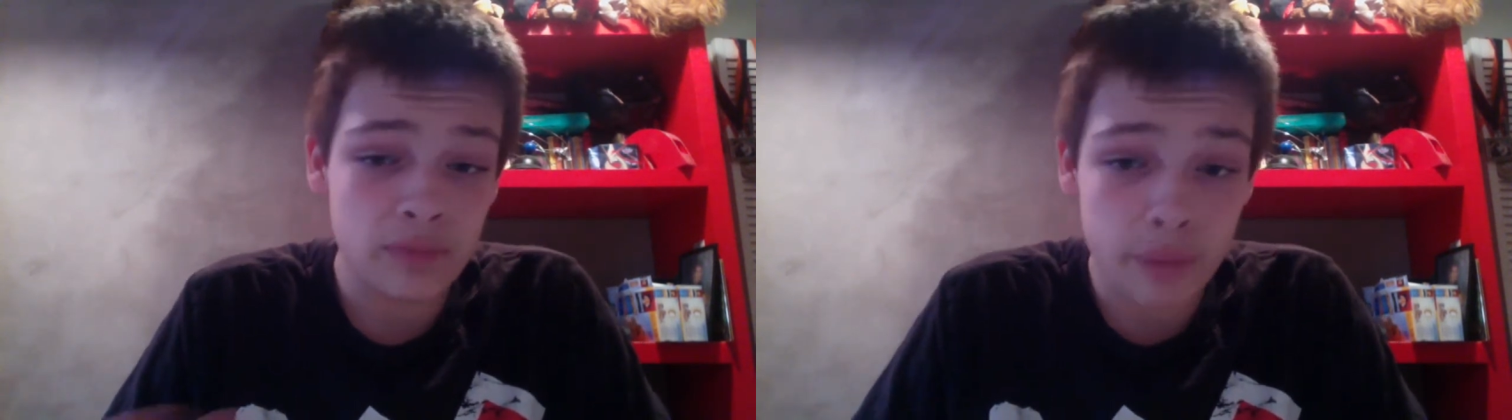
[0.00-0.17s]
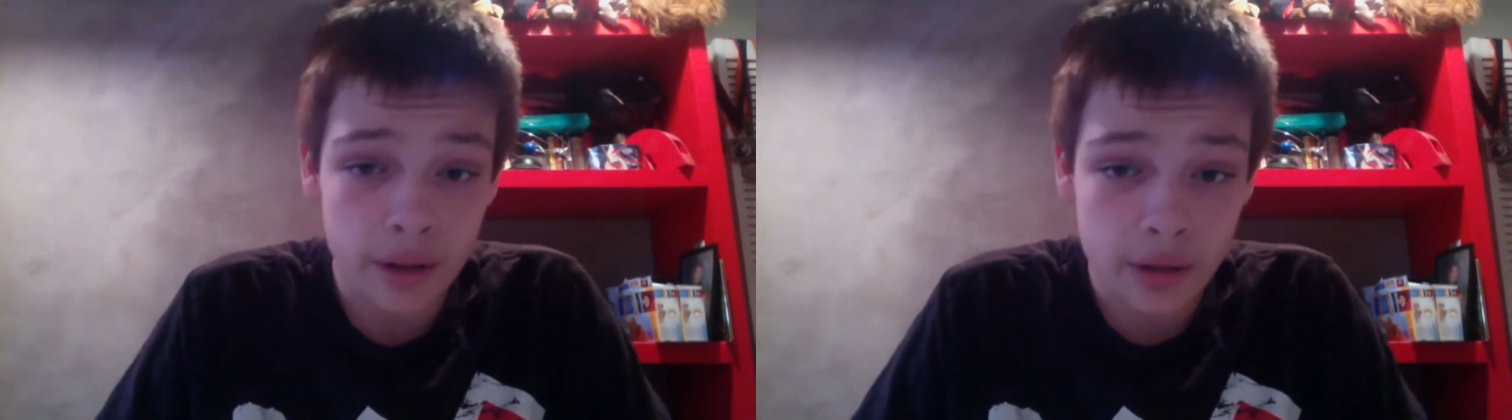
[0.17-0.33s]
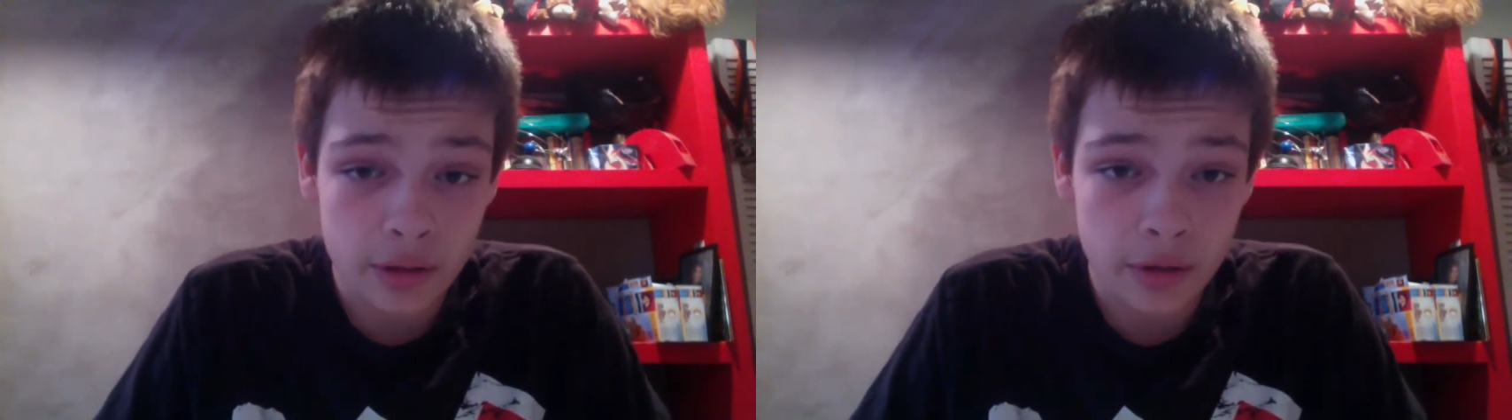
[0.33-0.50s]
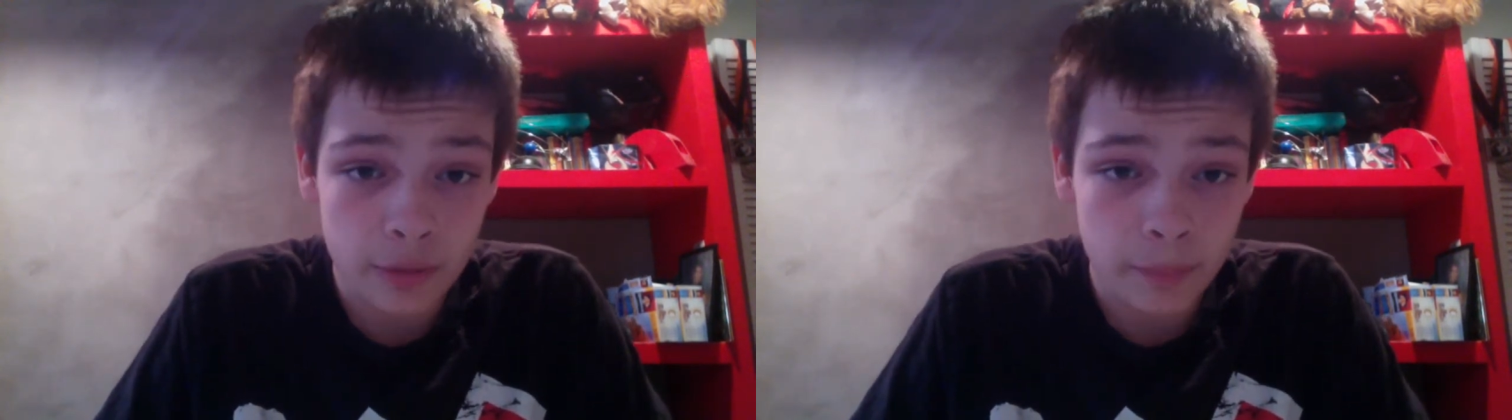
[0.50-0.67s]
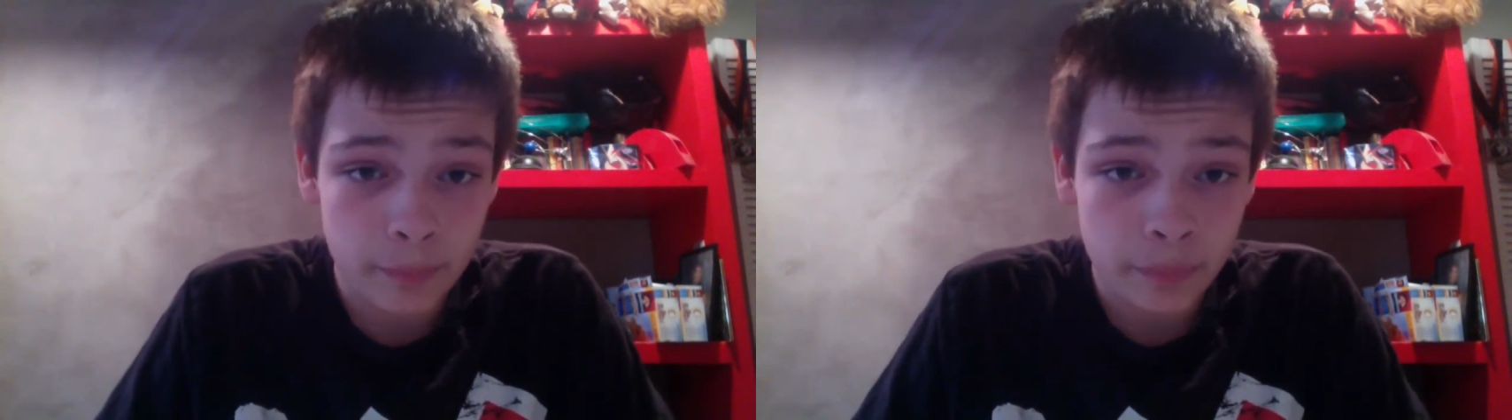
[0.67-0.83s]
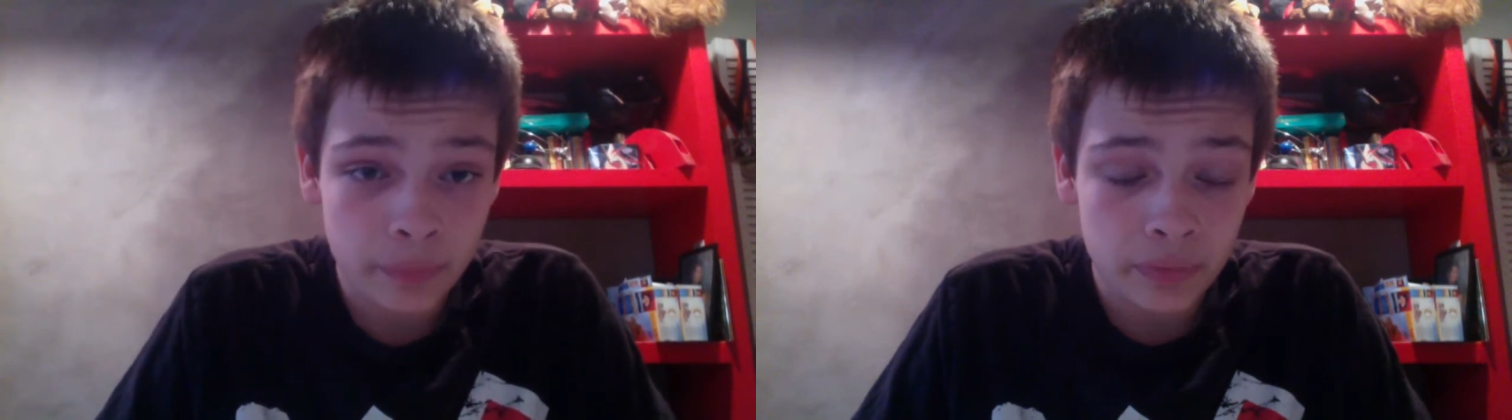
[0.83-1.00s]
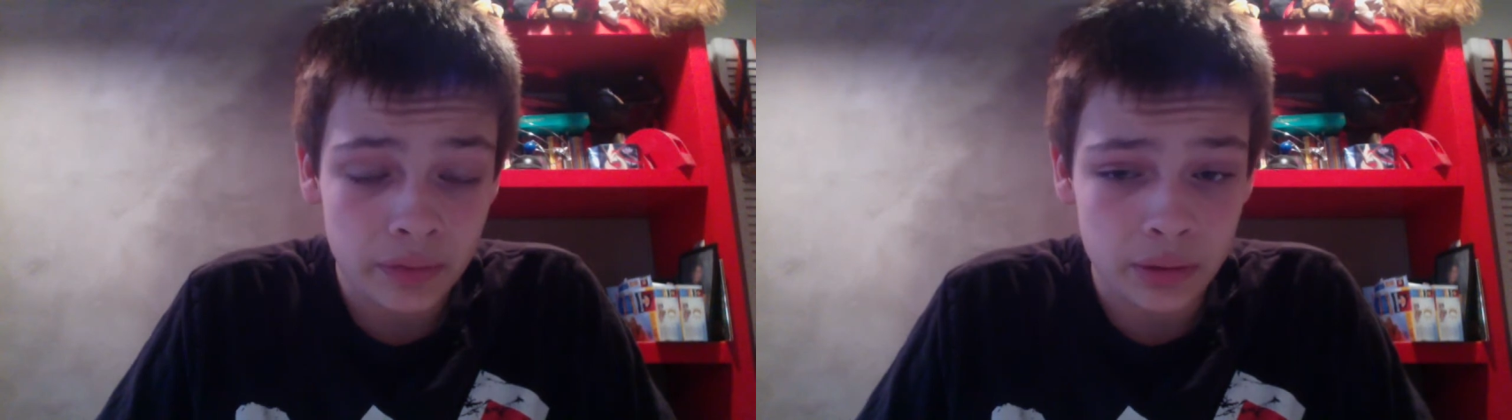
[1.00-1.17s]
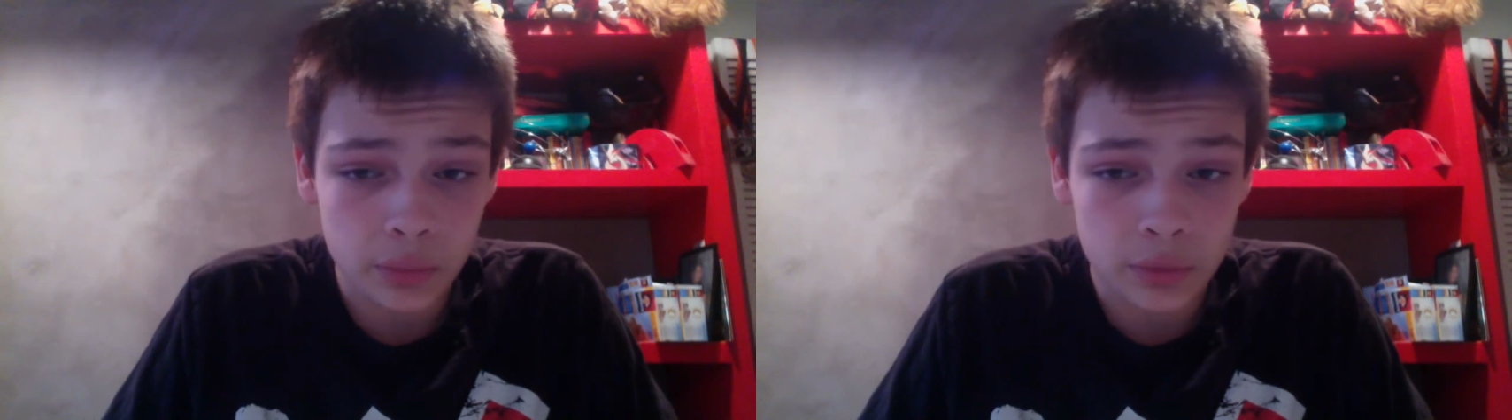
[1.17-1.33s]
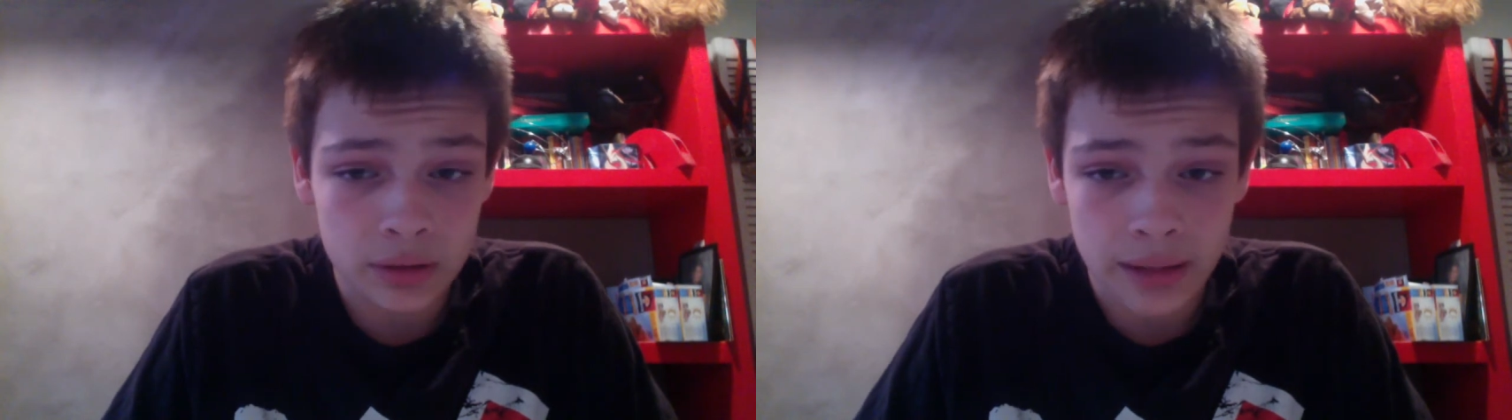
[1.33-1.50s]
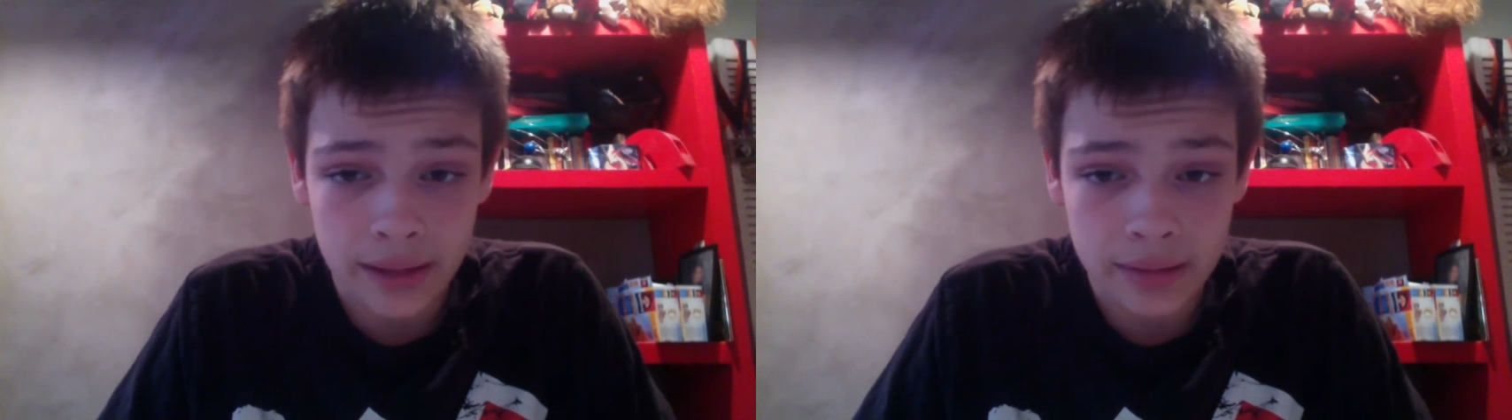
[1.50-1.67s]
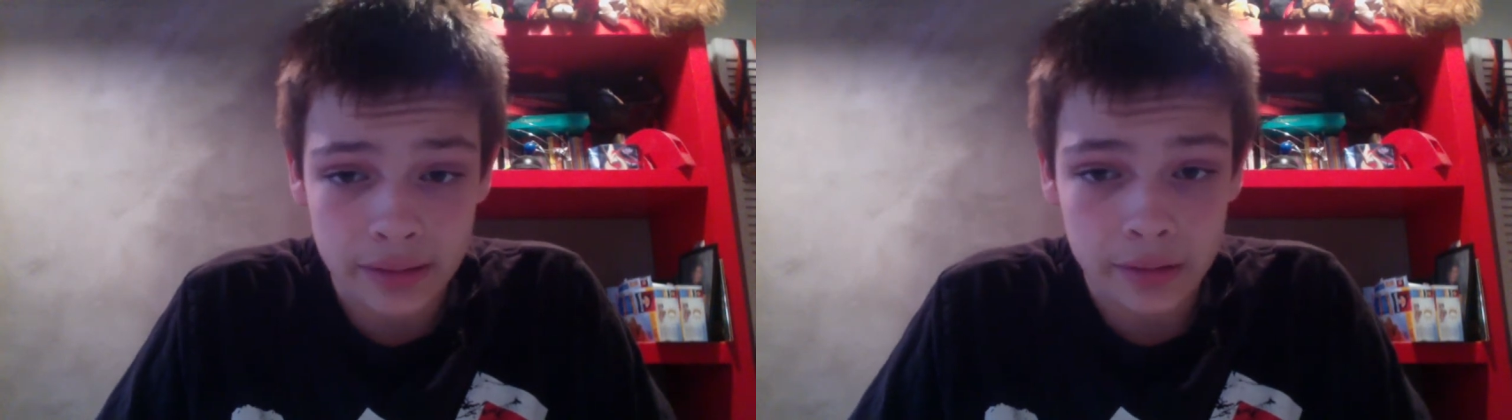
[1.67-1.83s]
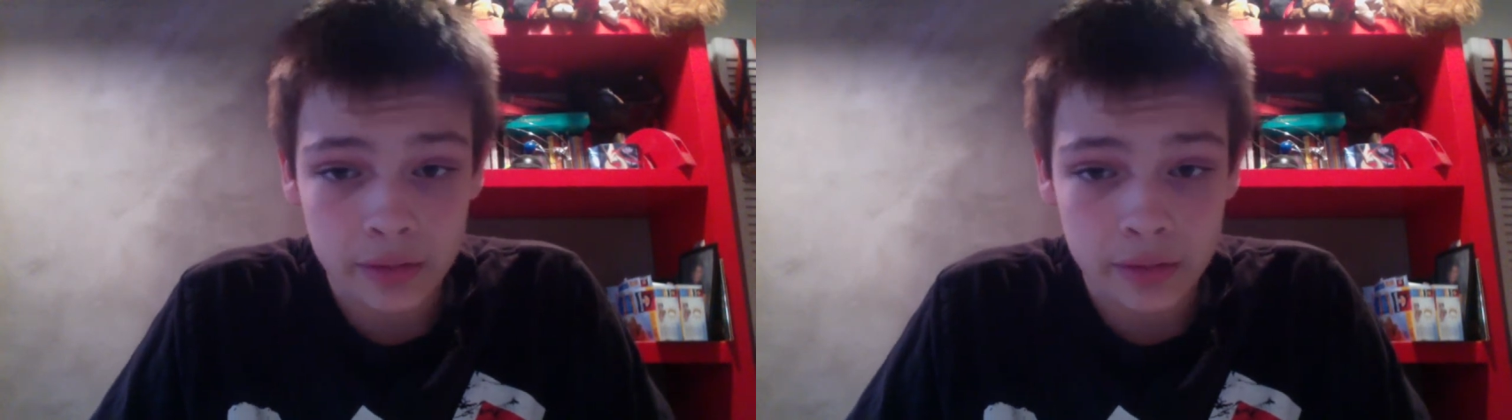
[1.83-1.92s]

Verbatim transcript: better than it was last year.